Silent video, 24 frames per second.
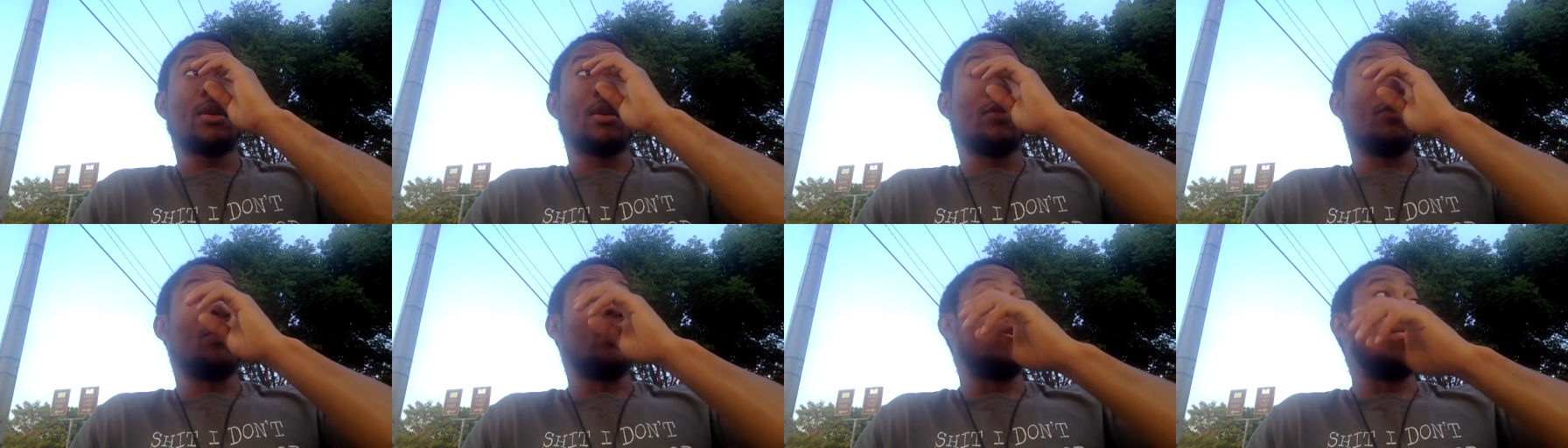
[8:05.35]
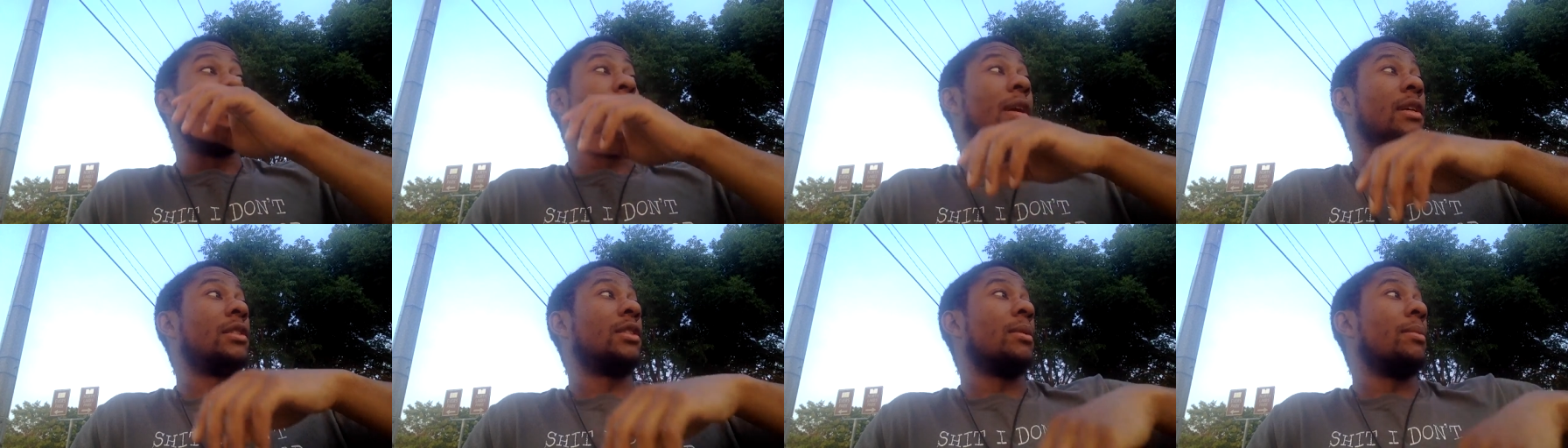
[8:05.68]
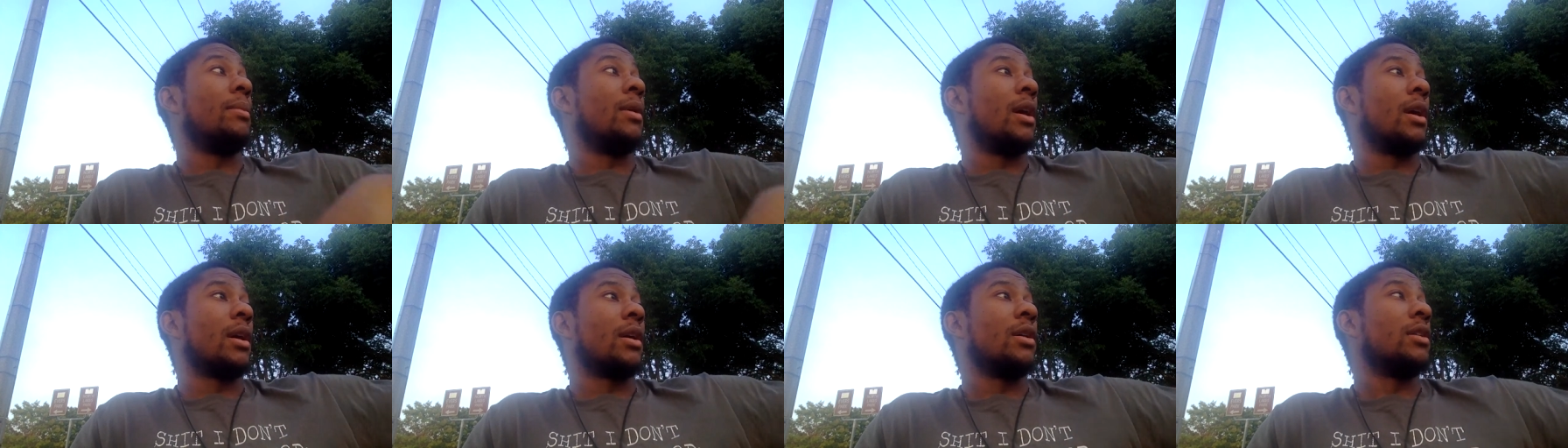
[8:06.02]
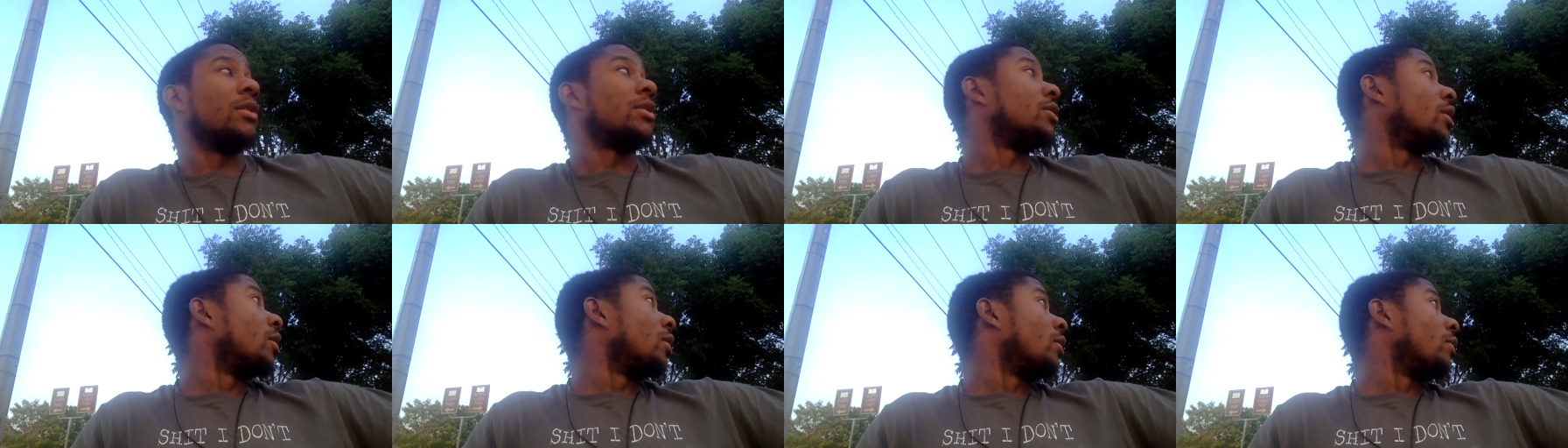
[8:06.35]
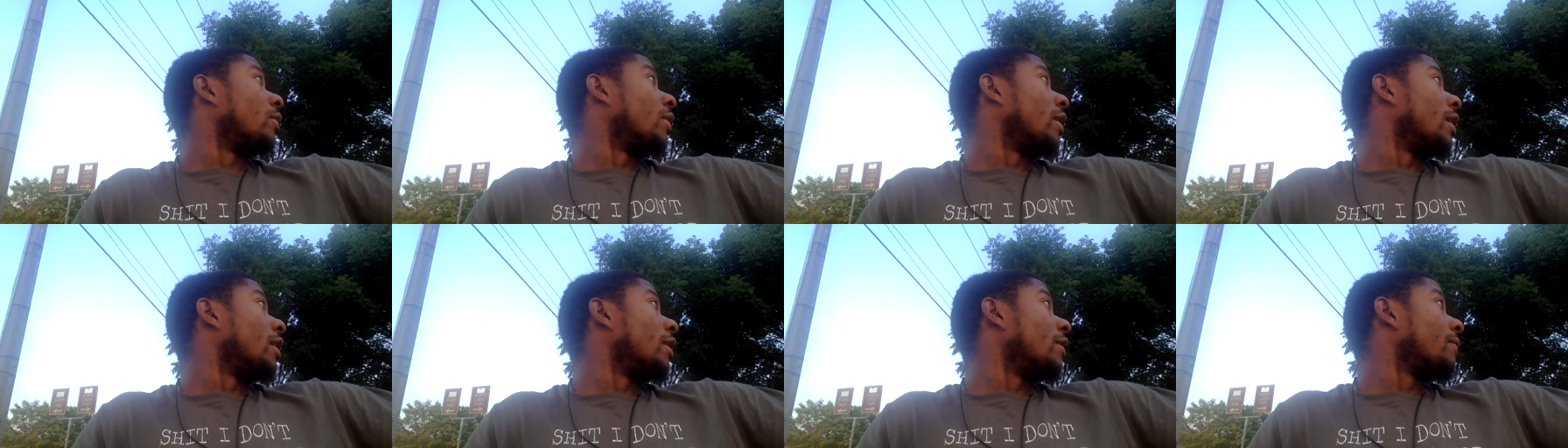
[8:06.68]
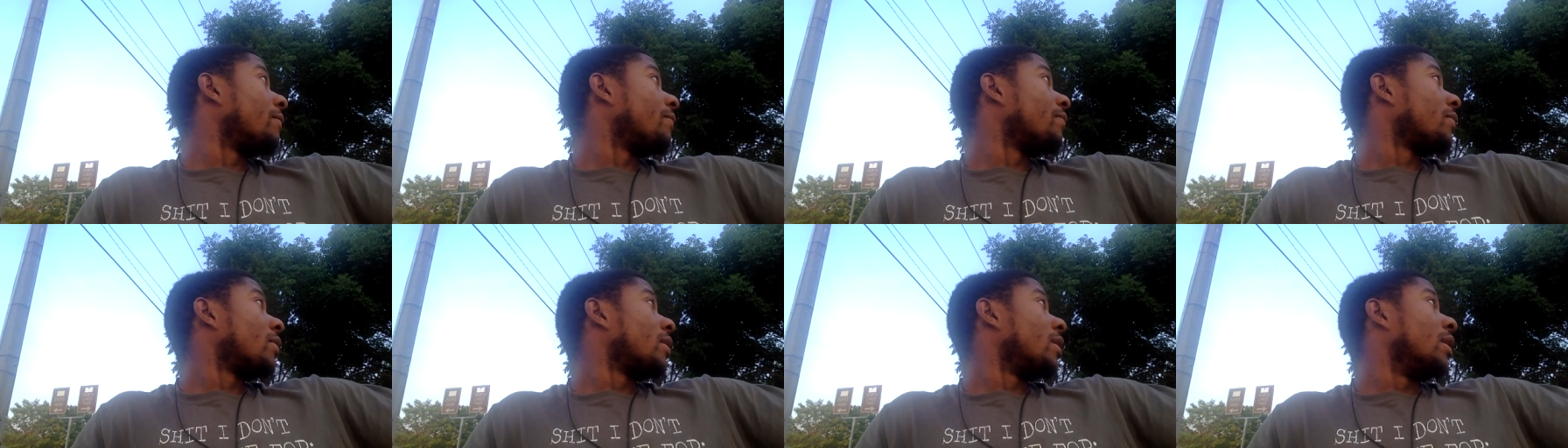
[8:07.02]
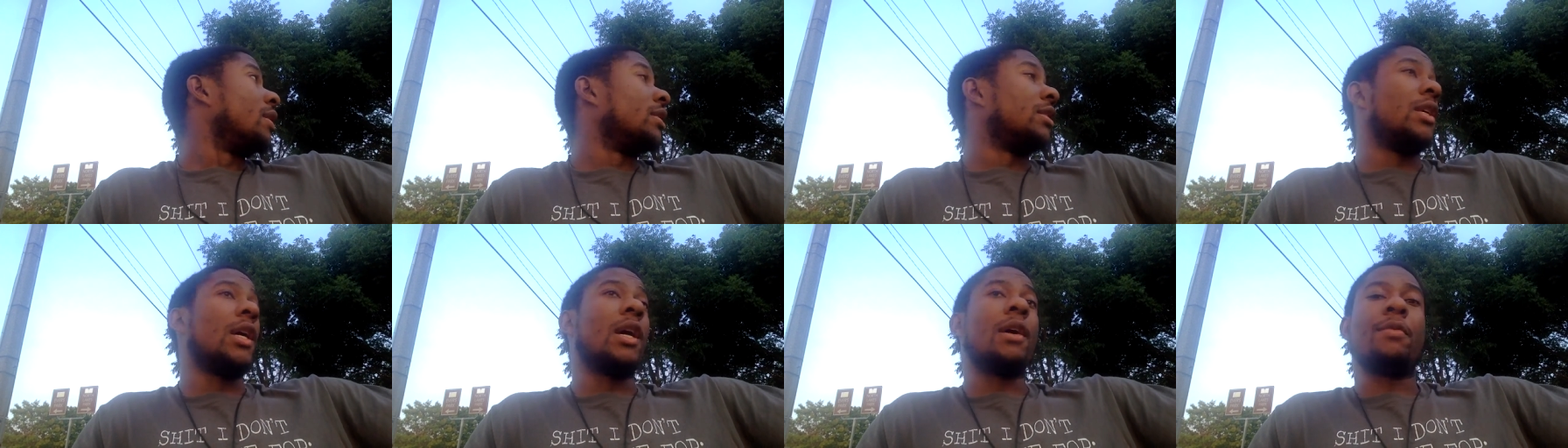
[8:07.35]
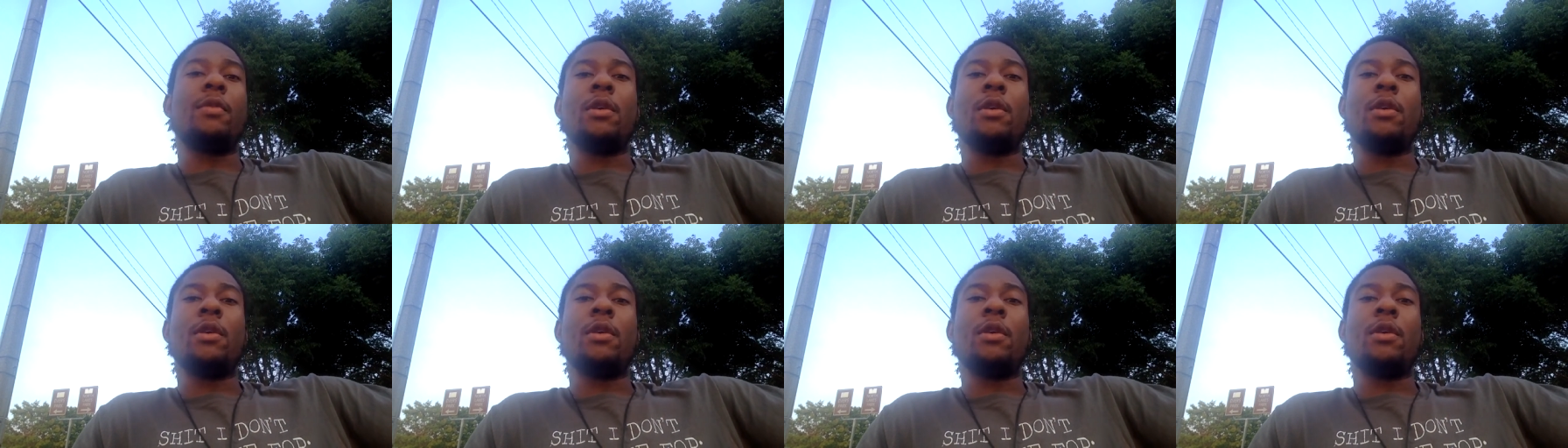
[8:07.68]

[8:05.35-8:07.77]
What makes America so great is that